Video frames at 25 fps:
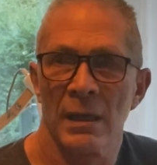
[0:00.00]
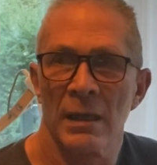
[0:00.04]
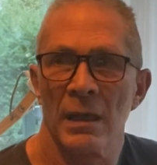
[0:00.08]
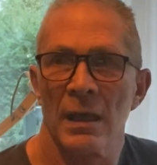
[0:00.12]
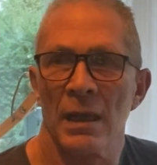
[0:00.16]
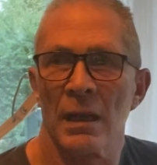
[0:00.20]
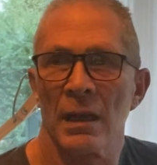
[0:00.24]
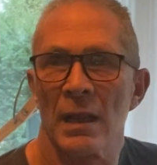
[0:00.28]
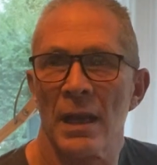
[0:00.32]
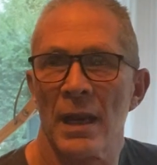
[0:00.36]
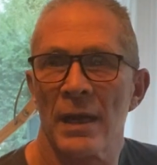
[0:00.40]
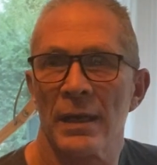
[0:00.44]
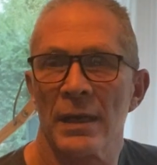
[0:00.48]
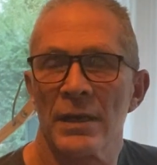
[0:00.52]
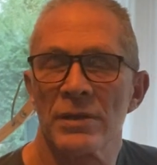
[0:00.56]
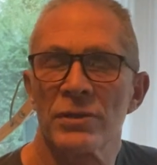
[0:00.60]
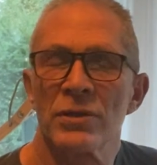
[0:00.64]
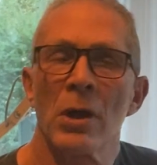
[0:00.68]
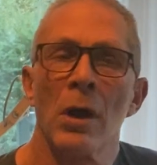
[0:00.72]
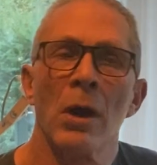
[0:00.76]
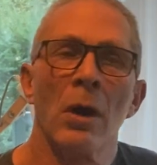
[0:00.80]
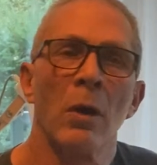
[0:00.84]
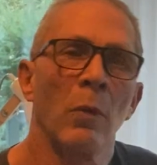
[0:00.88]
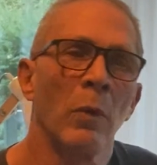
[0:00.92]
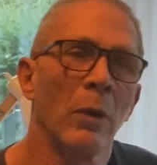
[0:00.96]
And a lot of guys,
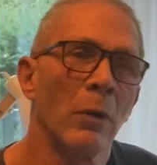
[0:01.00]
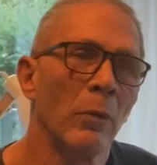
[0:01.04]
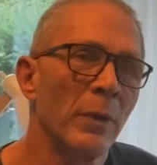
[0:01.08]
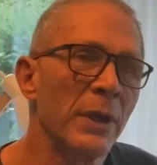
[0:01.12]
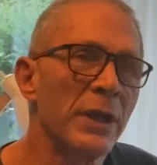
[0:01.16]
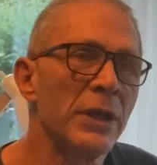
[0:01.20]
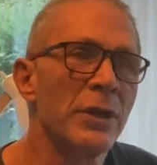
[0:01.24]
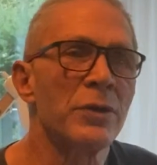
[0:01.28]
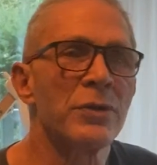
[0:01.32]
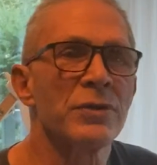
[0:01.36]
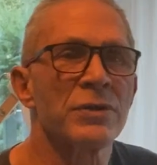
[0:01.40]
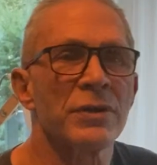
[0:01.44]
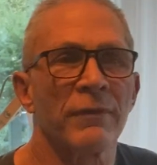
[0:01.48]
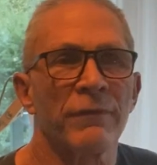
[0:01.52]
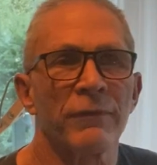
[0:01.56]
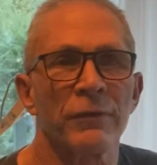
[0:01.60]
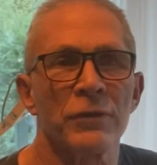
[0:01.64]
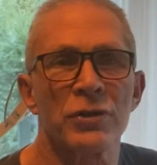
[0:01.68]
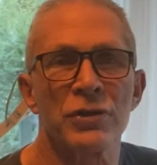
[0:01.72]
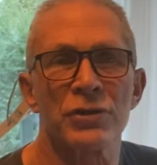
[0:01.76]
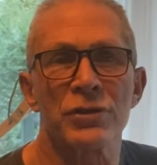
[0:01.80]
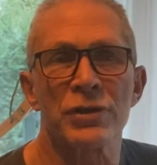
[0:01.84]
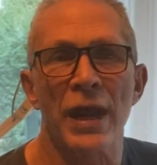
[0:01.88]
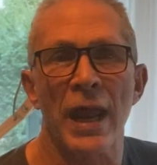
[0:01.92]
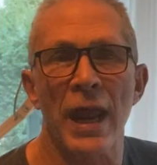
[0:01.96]
oh, well, we use it for
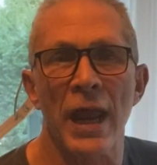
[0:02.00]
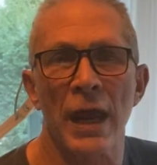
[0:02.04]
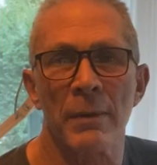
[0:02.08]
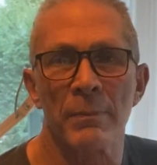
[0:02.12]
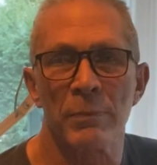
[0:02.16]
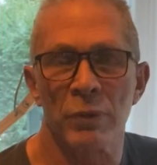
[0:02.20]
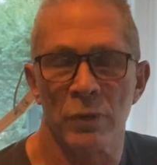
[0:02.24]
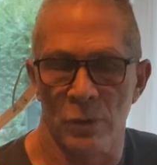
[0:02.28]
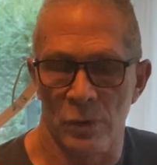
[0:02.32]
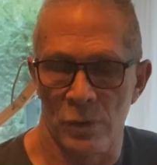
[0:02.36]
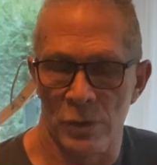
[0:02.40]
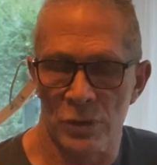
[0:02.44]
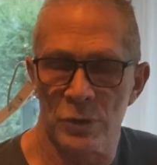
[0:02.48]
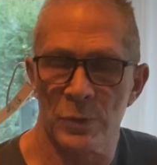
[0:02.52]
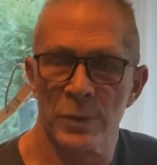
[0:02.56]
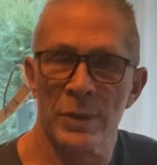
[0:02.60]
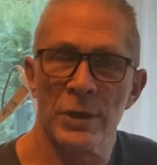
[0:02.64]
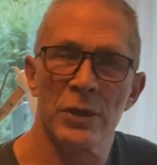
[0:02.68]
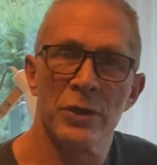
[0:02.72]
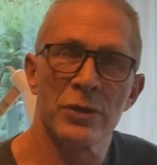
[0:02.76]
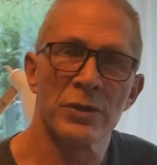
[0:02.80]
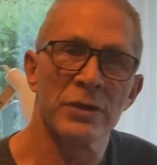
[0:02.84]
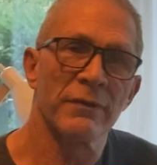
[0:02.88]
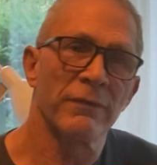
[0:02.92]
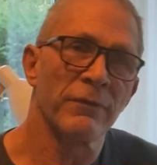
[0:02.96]
just hand pulls. We
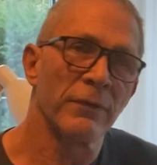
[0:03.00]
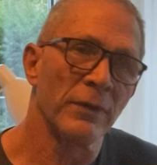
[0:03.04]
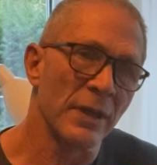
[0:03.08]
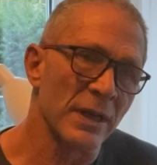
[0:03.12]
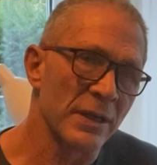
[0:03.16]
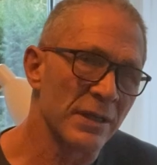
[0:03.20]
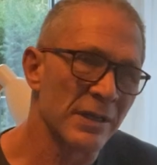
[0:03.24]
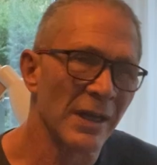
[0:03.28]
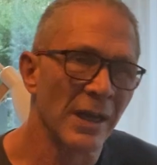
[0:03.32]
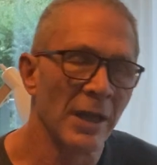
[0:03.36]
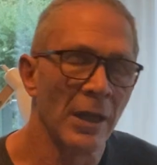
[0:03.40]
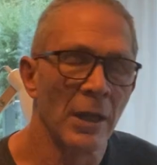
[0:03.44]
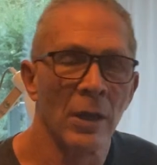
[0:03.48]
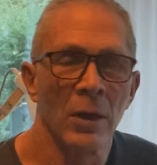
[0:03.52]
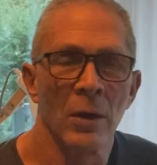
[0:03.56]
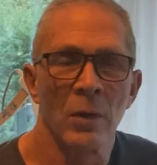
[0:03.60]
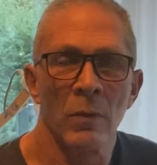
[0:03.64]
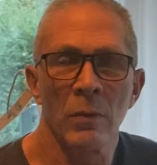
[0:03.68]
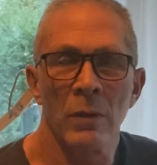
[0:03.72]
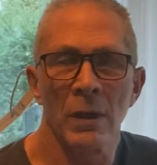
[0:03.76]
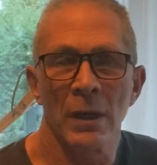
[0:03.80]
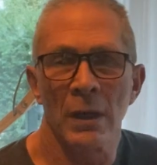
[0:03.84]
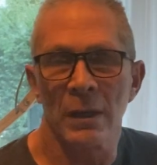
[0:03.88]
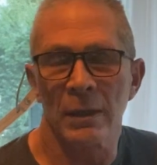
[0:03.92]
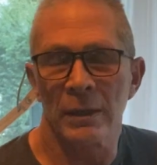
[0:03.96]
use it for this.
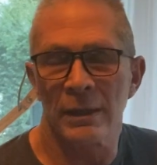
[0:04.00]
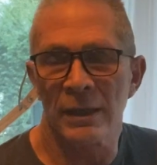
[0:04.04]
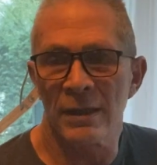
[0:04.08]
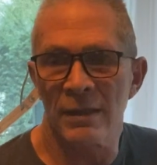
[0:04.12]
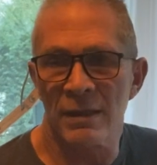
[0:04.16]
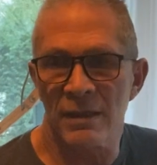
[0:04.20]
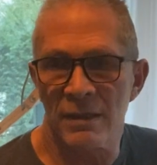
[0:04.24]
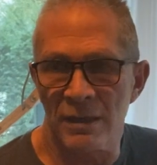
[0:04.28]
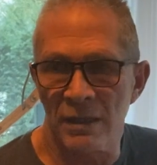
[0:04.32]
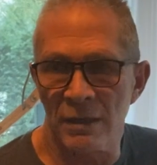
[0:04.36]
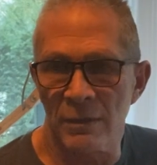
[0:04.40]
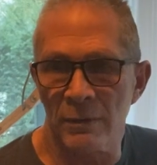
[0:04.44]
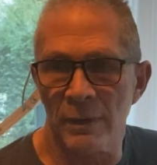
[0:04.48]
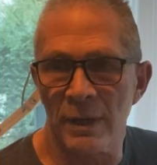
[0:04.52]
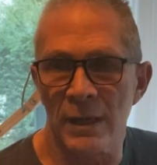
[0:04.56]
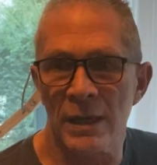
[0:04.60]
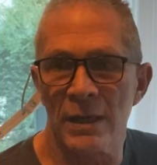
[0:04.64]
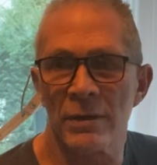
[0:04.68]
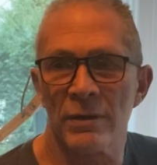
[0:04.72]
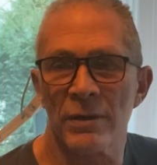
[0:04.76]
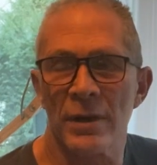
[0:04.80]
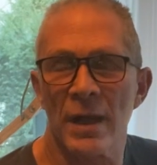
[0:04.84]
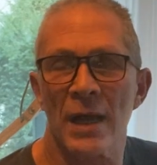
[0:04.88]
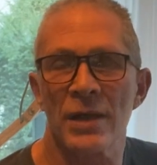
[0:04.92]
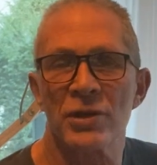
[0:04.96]
Well, in theory,
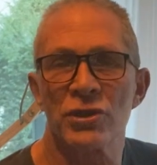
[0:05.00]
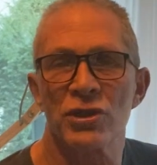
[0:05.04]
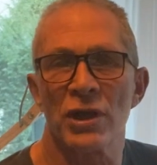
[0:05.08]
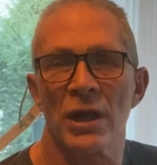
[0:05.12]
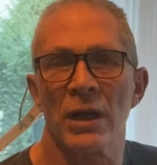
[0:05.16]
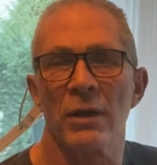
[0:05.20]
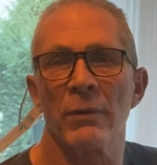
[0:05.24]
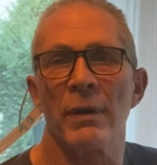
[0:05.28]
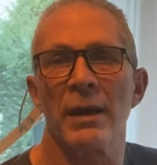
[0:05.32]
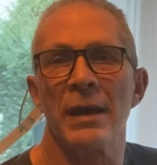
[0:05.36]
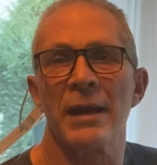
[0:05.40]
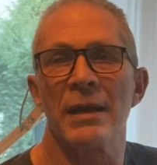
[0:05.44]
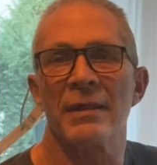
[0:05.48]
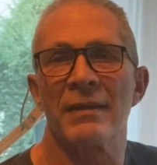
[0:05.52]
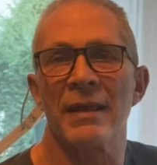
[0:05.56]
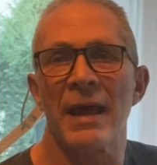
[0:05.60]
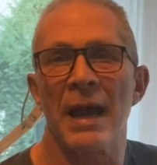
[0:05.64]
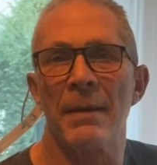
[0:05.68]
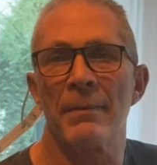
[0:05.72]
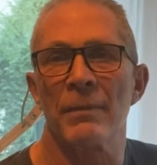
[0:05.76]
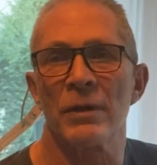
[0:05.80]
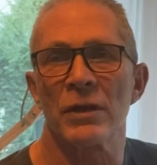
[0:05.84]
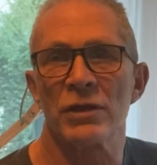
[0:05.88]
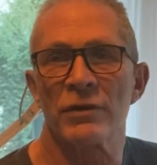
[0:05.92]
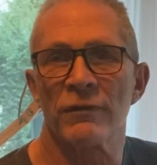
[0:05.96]
you're not generating
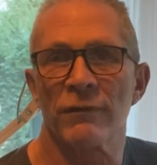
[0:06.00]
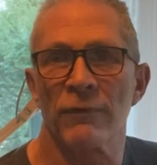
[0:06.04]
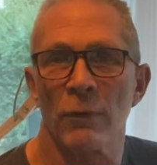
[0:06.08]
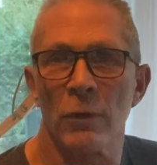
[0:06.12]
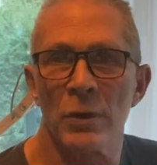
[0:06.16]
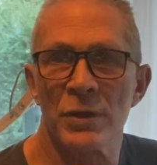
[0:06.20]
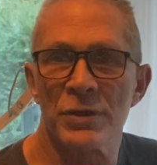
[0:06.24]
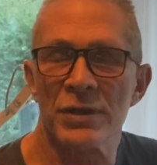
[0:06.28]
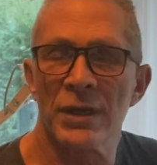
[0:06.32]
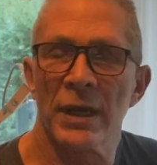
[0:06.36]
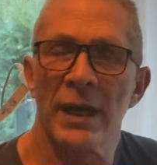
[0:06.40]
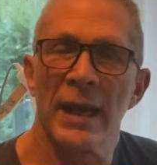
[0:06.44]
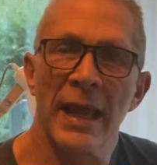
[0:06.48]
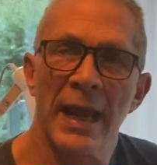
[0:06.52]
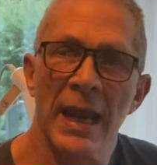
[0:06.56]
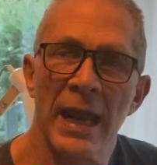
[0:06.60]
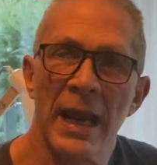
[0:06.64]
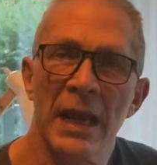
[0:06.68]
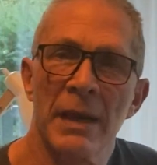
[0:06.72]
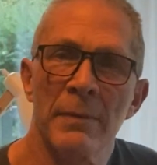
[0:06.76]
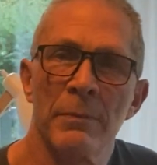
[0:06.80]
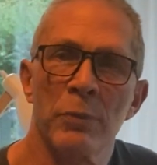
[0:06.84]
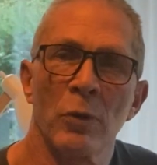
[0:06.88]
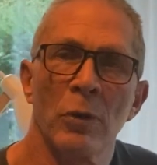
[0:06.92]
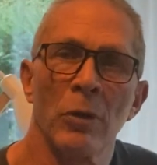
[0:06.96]
that much force on a
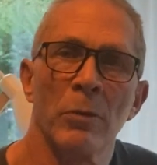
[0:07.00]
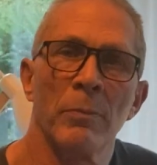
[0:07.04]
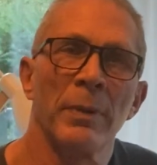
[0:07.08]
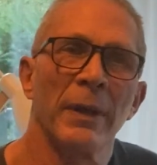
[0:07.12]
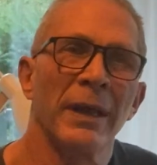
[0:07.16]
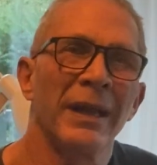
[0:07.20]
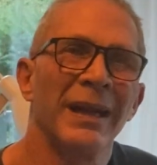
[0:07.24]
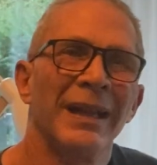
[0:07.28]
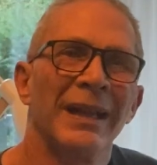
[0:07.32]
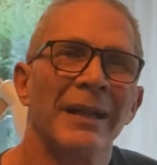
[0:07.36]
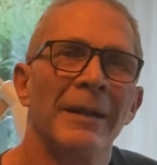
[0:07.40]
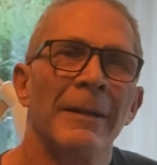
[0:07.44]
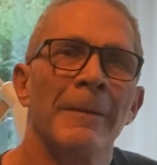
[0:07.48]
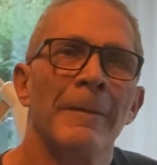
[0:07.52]
hand pull, but